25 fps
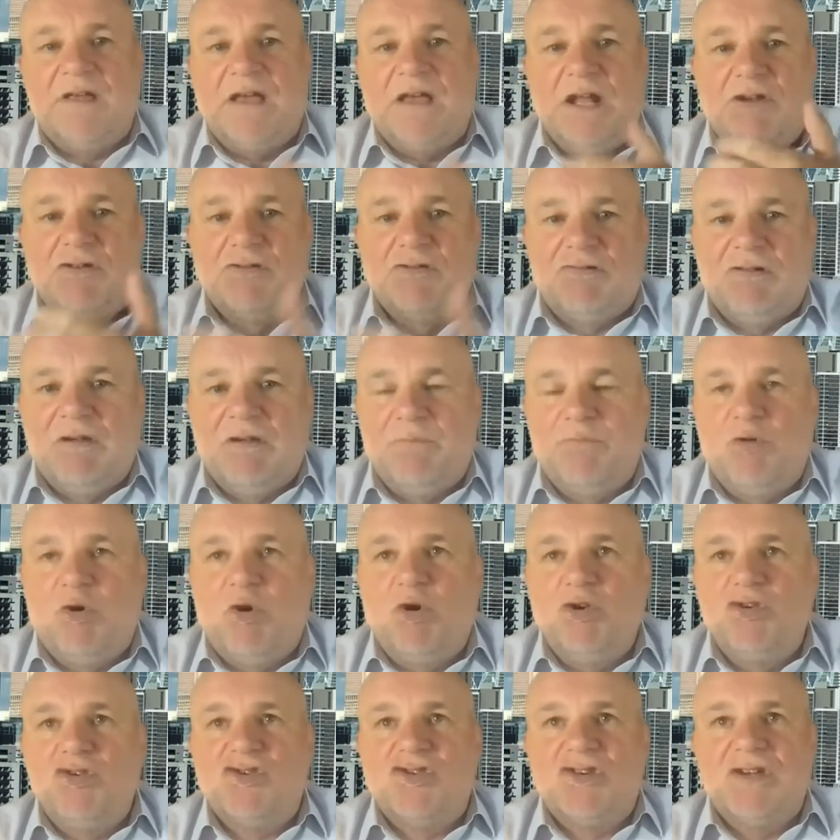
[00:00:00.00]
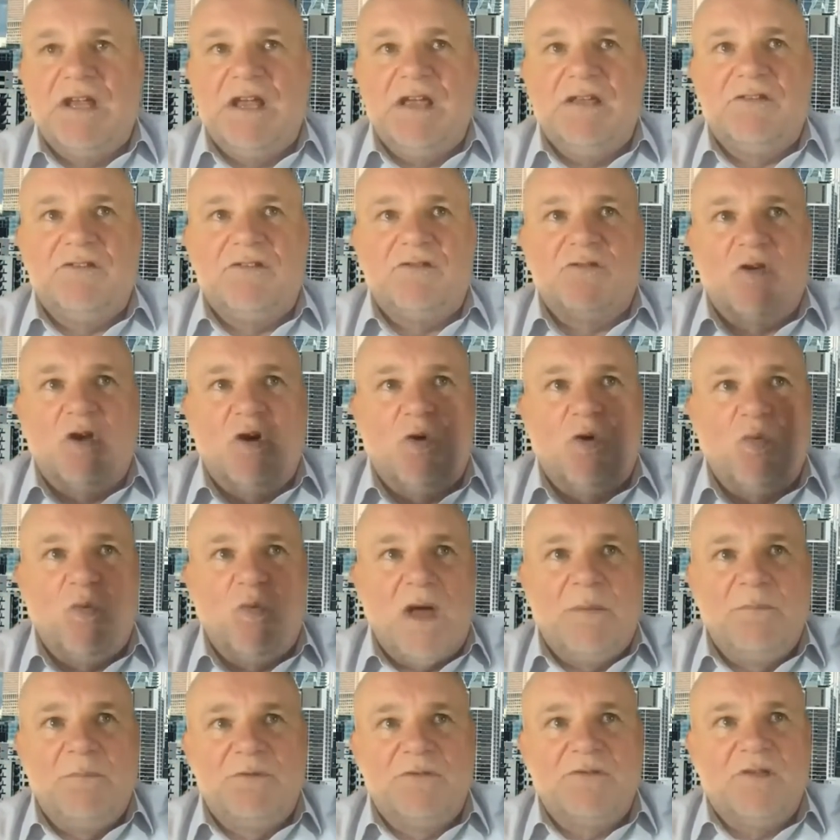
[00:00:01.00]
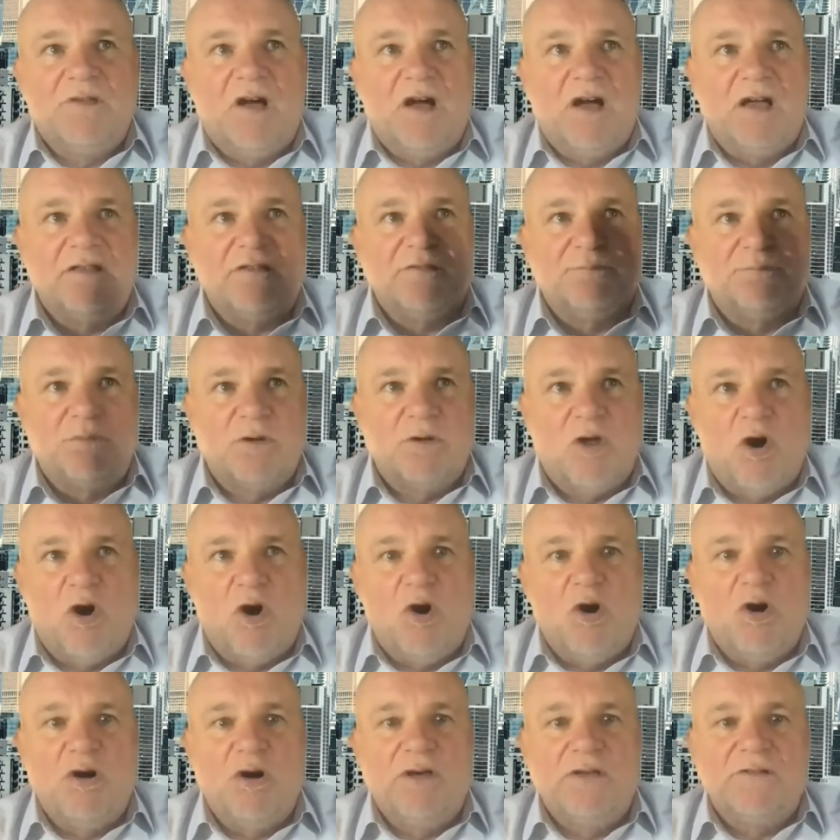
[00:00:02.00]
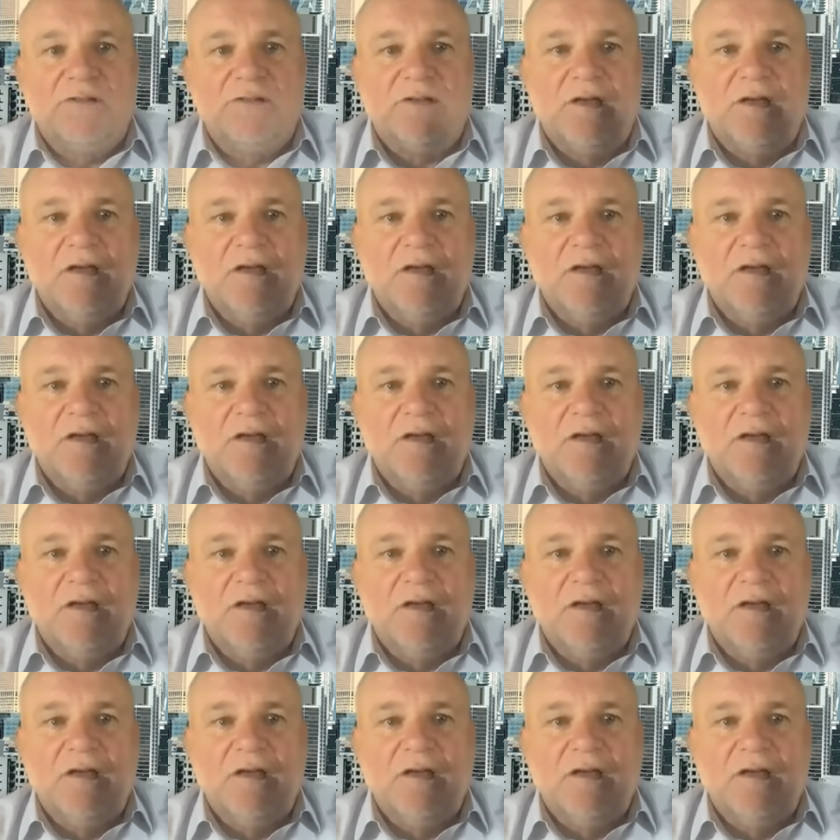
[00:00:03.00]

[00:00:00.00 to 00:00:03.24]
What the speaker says: industry broadsheets, websites, blogs,